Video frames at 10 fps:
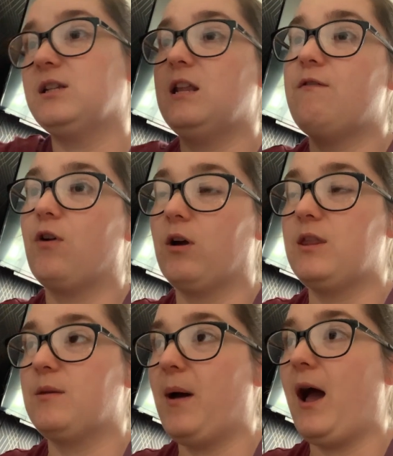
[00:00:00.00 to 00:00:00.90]
to leave her
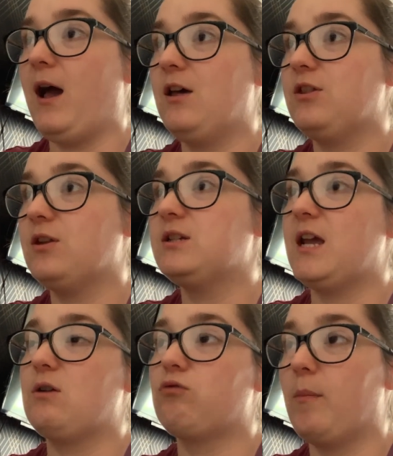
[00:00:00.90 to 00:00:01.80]
in the bath,
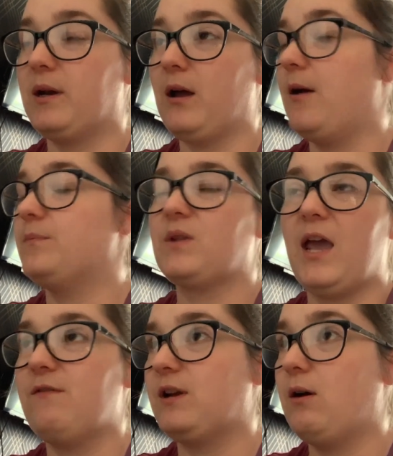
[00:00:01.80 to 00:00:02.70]
take Robin up,
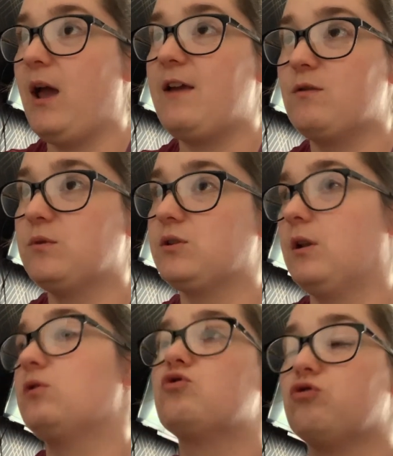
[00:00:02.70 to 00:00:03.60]
Haven out. Haven was,
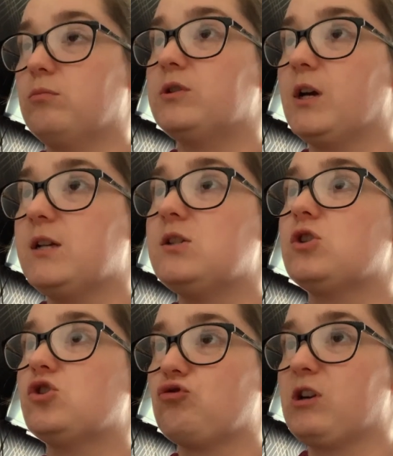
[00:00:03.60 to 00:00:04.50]
like,
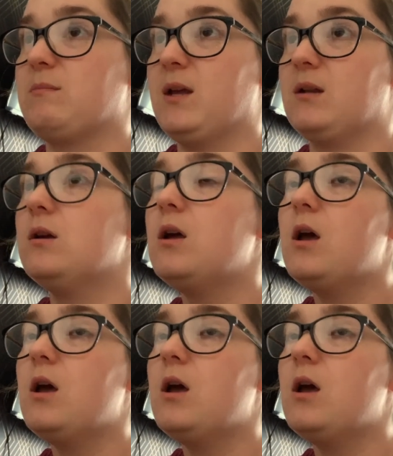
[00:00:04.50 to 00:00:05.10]
traumatized, screaming.